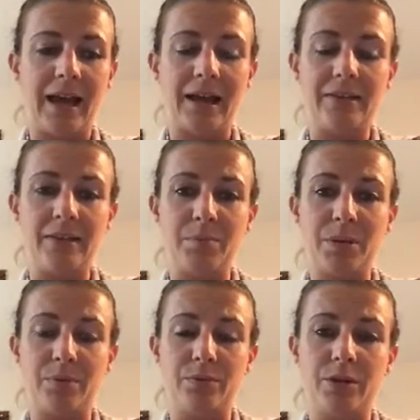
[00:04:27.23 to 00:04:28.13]
and that
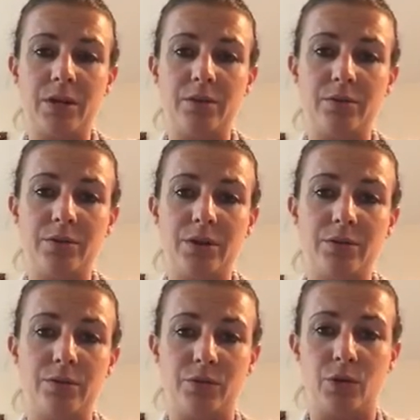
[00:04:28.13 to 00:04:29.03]
people know,
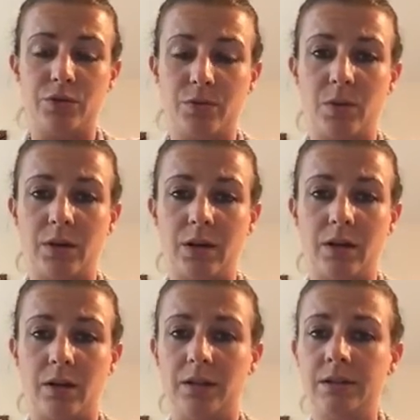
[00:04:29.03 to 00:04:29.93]
you've got to work
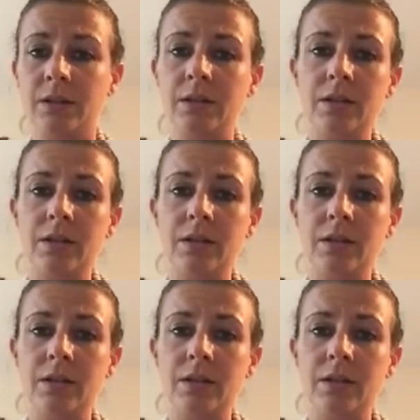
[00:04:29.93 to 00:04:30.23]
hard.